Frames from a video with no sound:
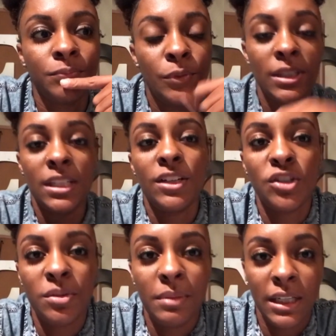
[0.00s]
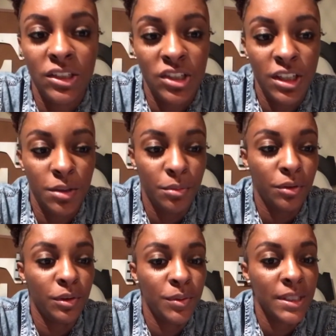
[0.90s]
We seen Jumanji. The
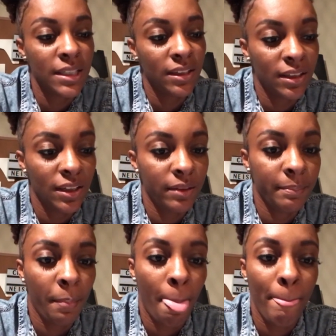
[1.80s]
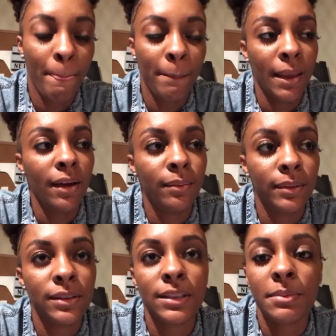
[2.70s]
movie was good. Now
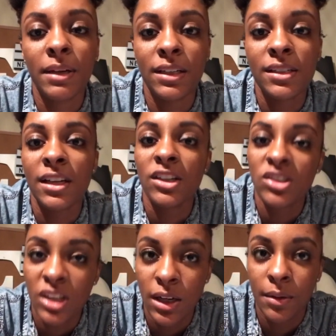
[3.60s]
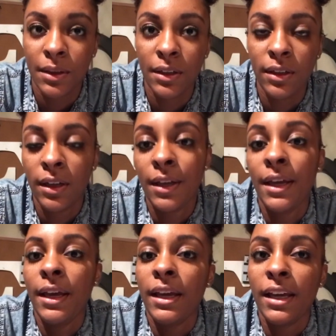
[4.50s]
we're just about to take a shower,
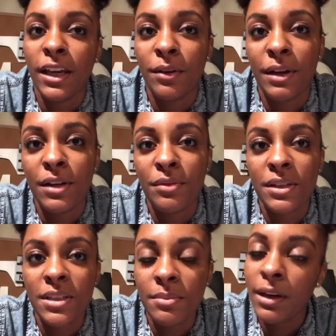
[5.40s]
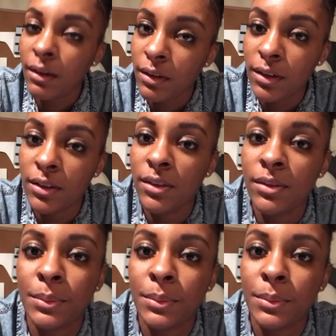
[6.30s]
get ready for tomorrow.